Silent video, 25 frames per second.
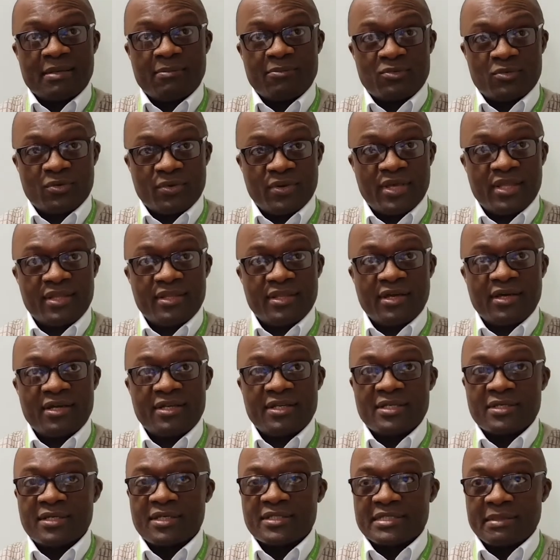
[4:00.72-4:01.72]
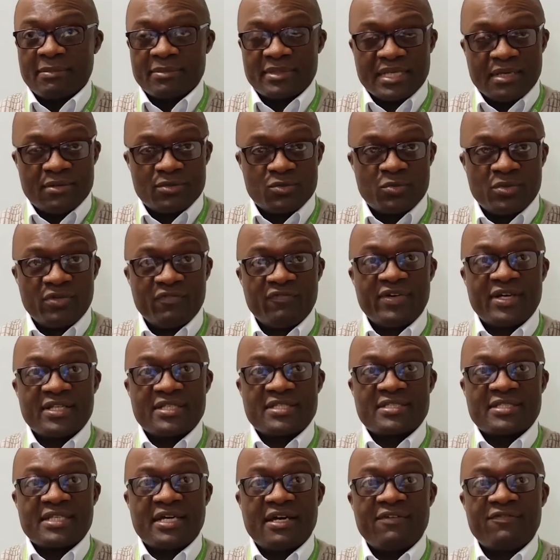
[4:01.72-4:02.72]
come together, and sometimes we invite
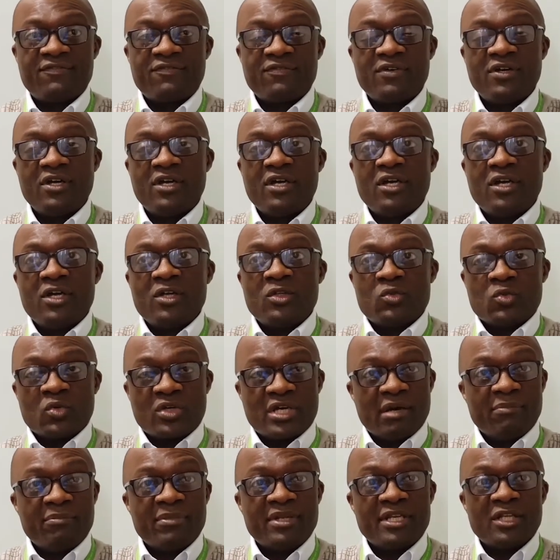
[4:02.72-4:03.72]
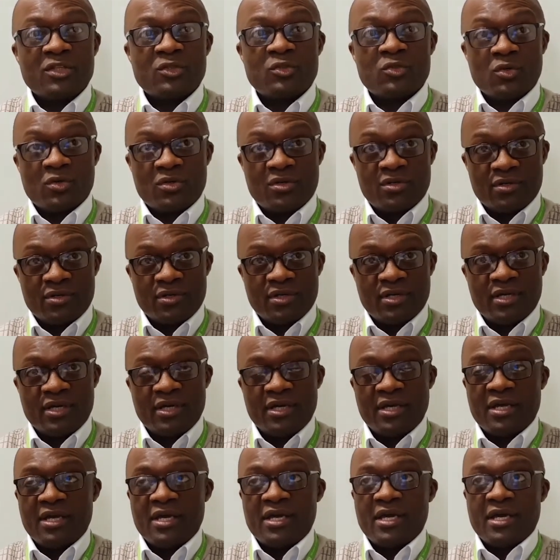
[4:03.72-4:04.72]
staff to come in and talk
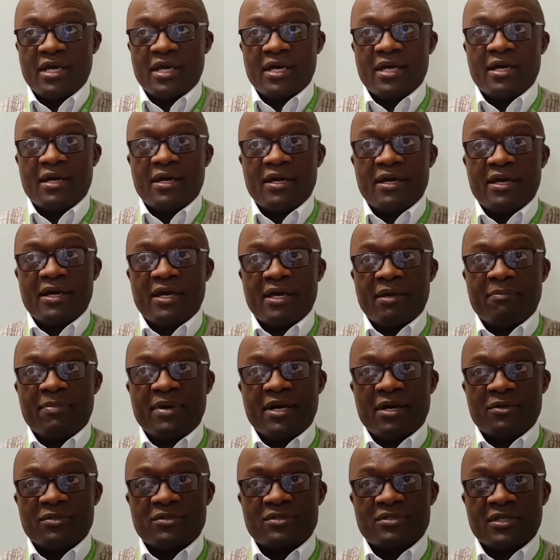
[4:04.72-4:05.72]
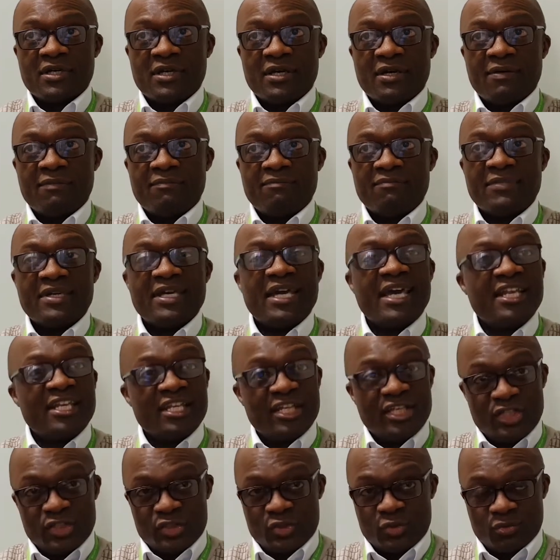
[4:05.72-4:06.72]
about
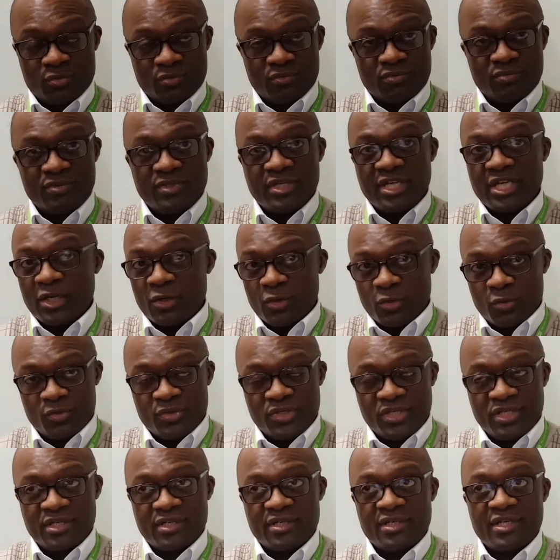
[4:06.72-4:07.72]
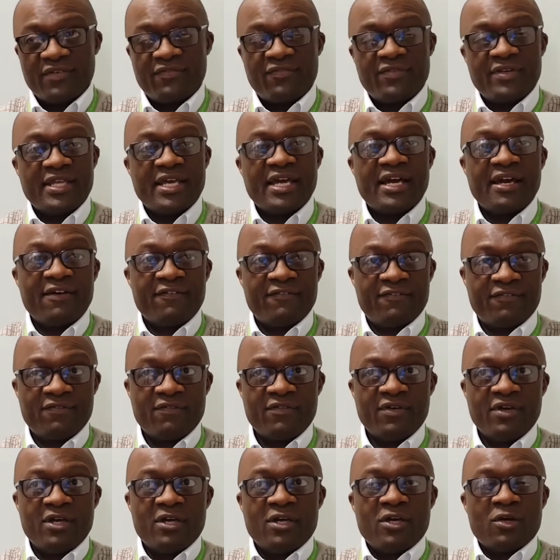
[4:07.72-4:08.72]
any issue, including if they have
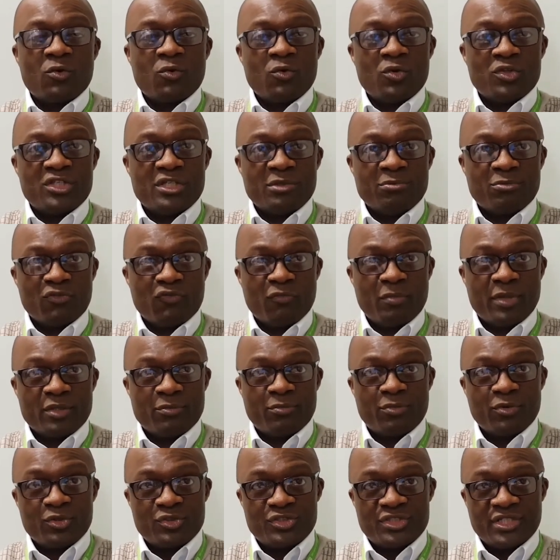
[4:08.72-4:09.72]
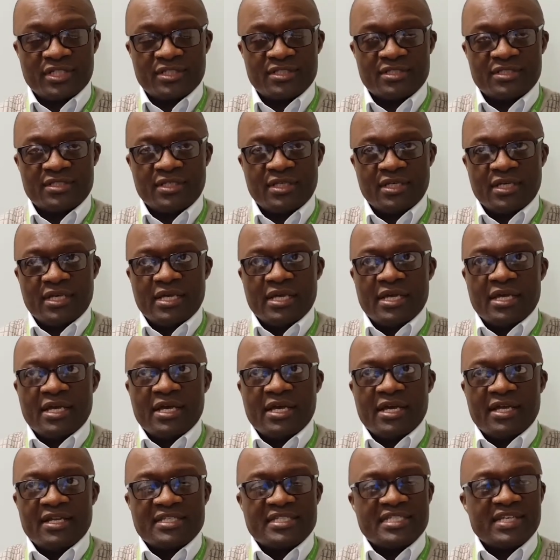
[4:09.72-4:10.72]
quality improvement projects.
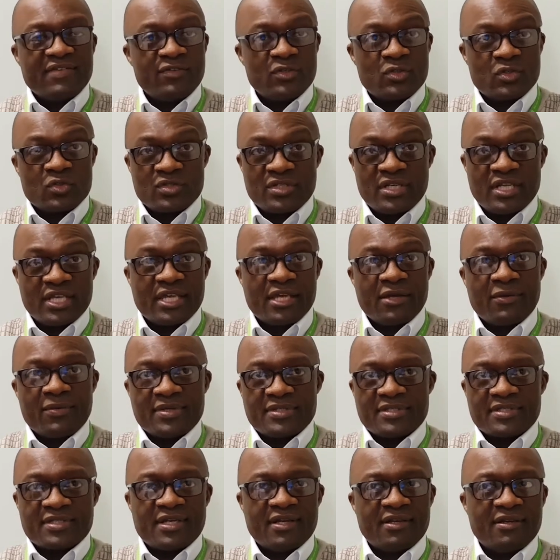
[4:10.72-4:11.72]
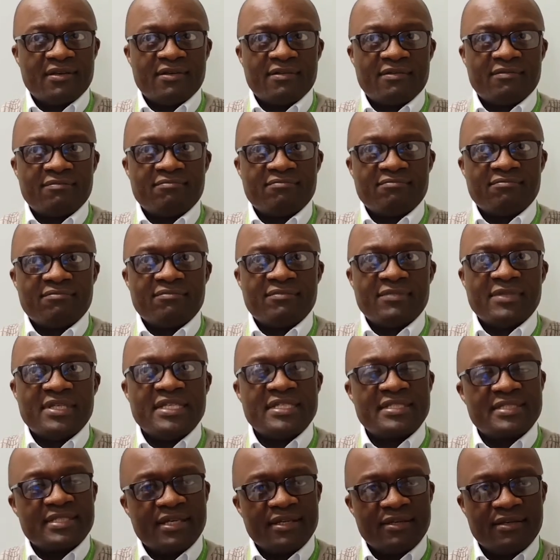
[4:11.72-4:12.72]
And services and carers can
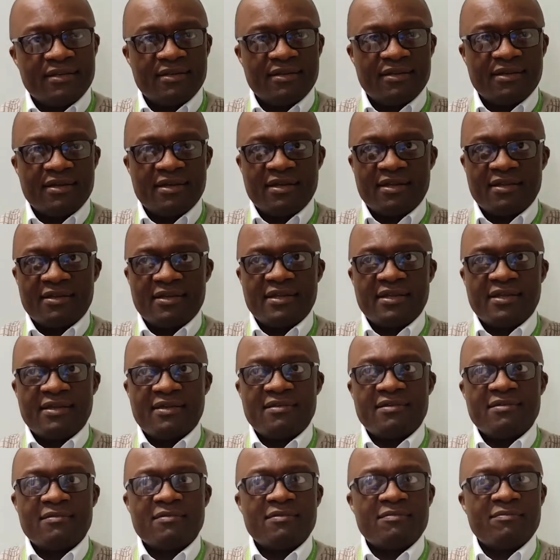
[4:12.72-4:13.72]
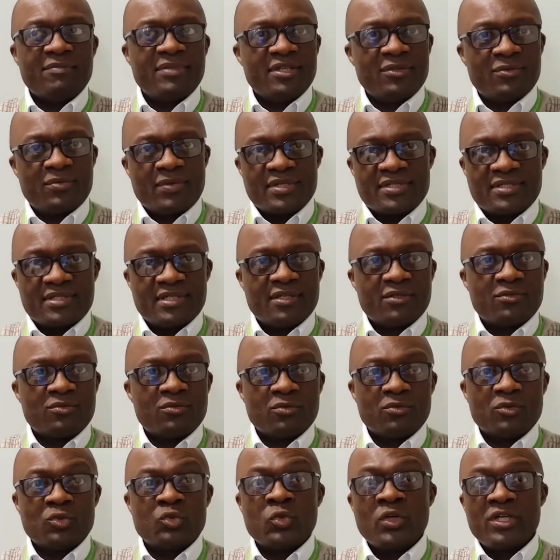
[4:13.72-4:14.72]
listen and be interested
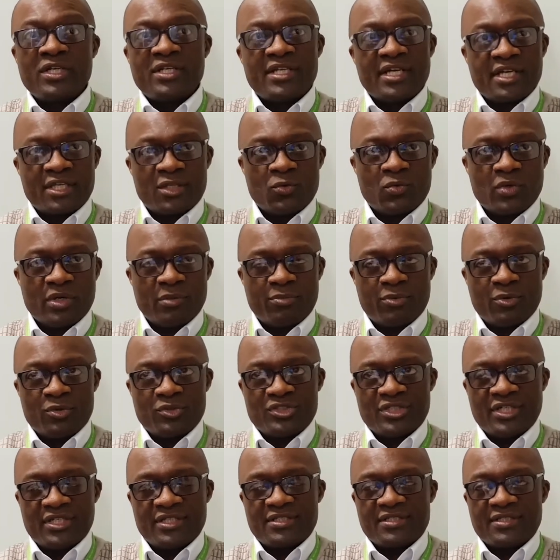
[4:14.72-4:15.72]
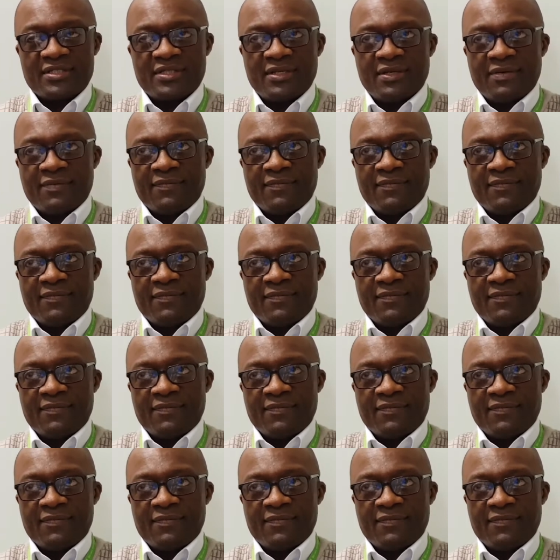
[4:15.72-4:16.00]
to join the QI project